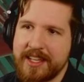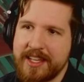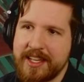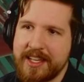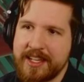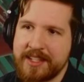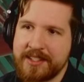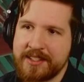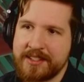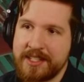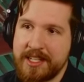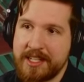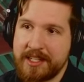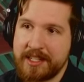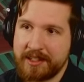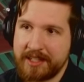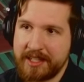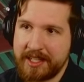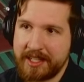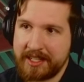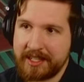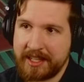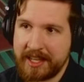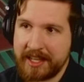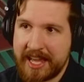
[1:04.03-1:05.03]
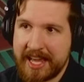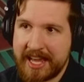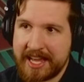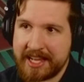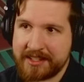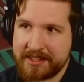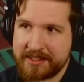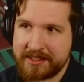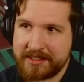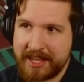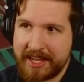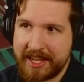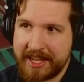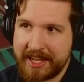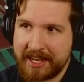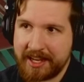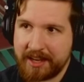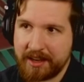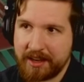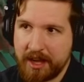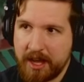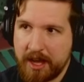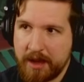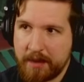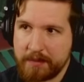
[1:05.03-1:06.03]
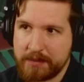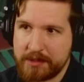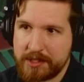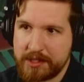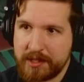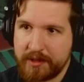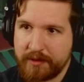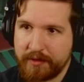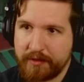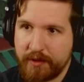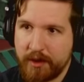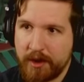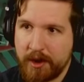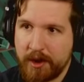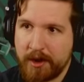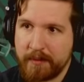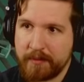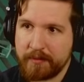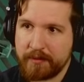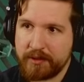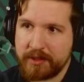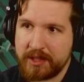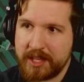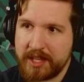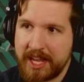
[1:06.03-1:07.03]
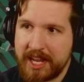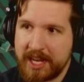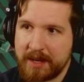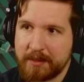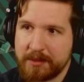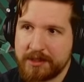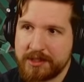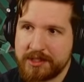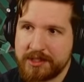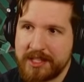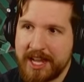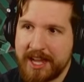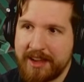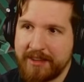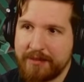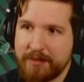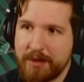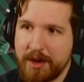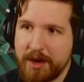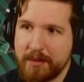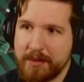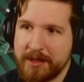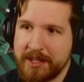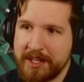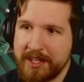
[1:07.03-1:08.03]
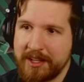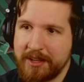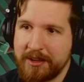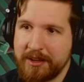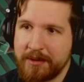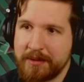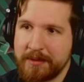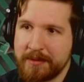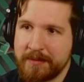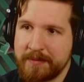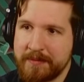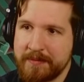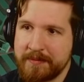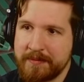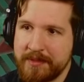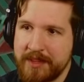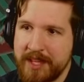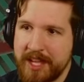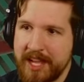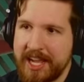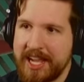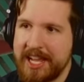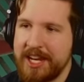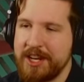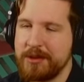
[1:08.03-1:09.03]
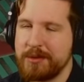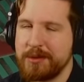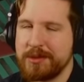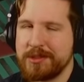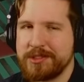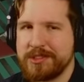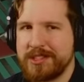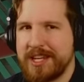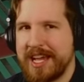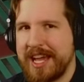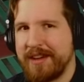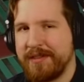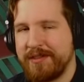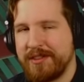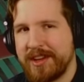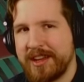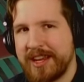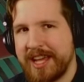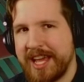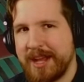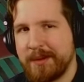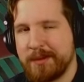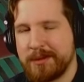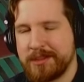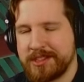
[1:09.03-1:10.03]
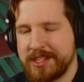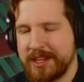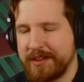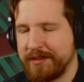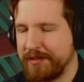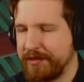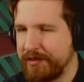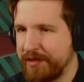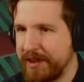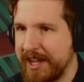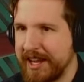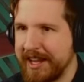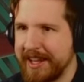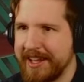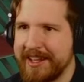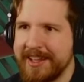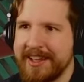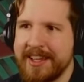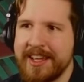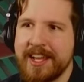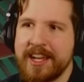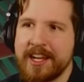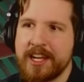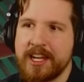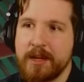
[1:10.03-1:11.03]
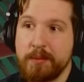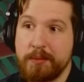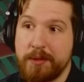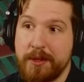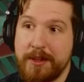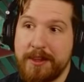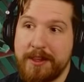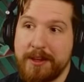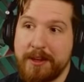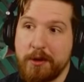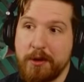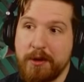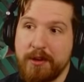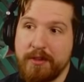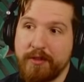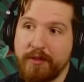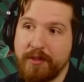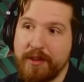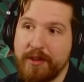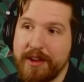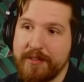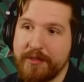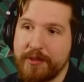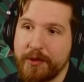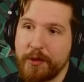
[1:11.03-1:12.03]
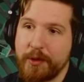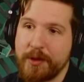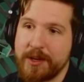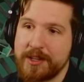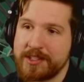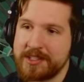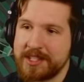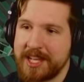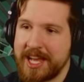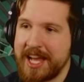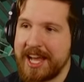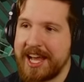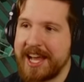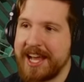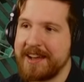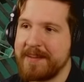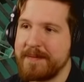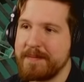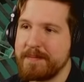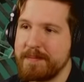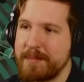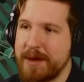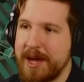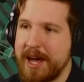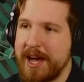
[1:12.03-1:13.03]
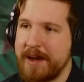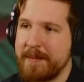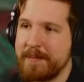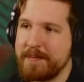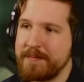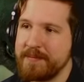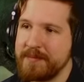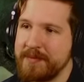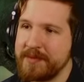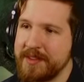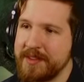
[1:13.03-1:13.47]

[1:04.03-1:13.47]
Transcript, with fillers: acetylene gas tank up to the farm for the animal staff barbecue. Annual staff, not animal staff. Fuck. Completely corn-free, of course. Haha, Bob.